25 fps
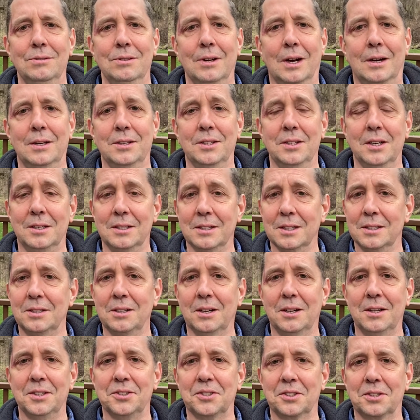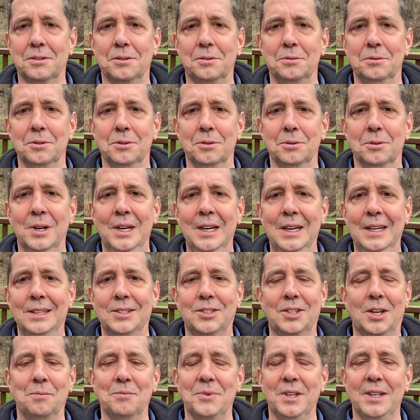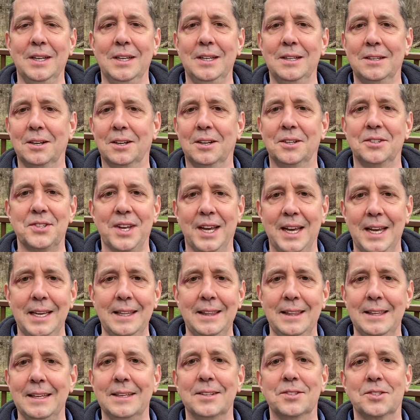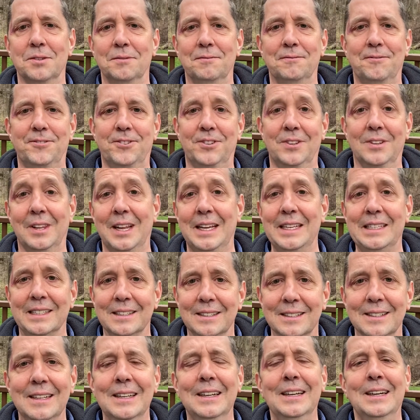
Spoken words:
young adults through something he calls atheism for Lent,